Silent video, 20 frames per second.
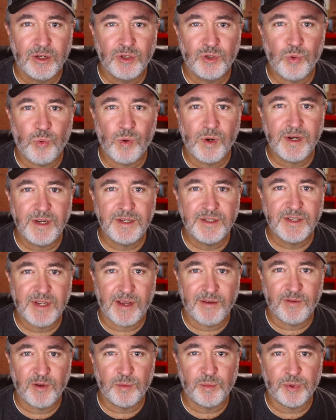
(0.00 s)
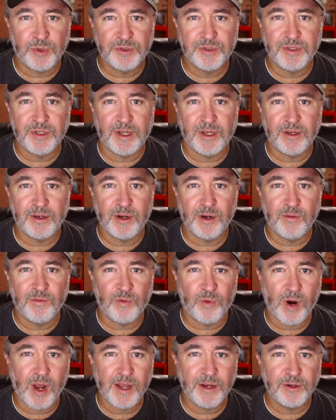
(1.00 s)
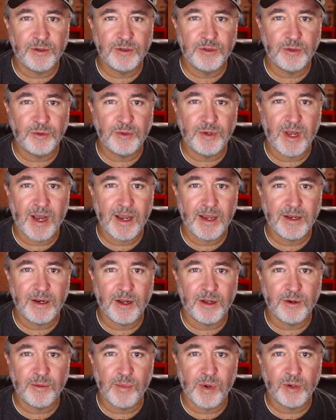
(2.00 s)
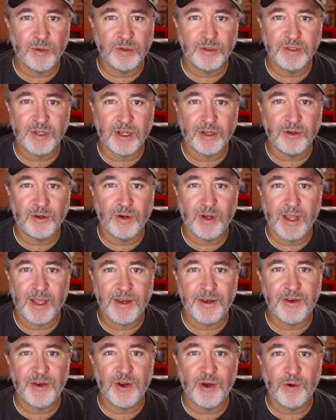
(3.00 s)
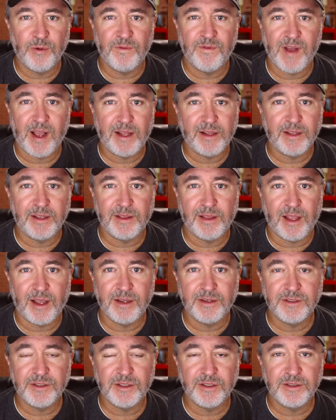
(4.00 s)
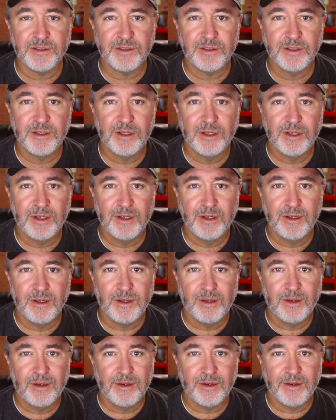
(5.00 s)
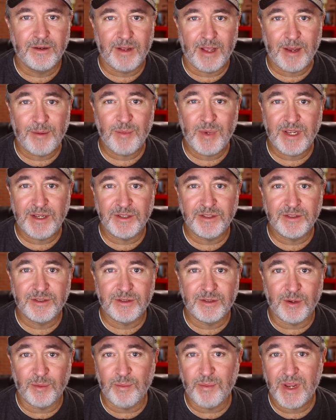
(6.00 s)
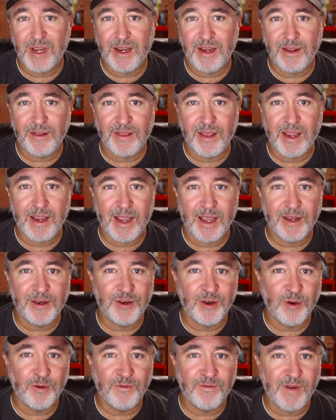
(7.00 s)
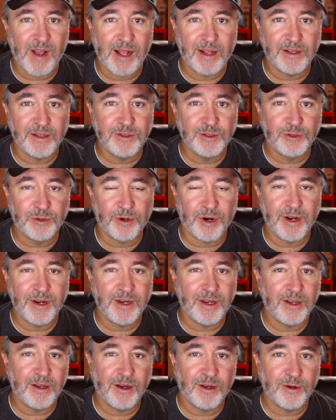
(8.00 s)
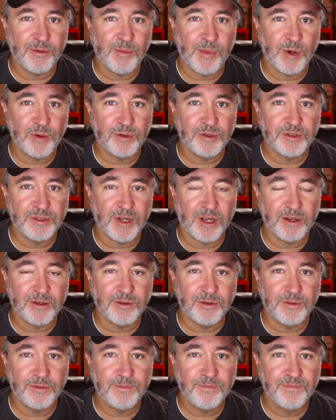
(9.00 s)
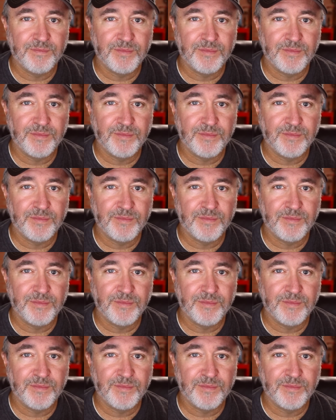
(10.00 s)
27% of riders who died on a motorcycle had no valid license. That means to me they had no valid training on a motorcycle.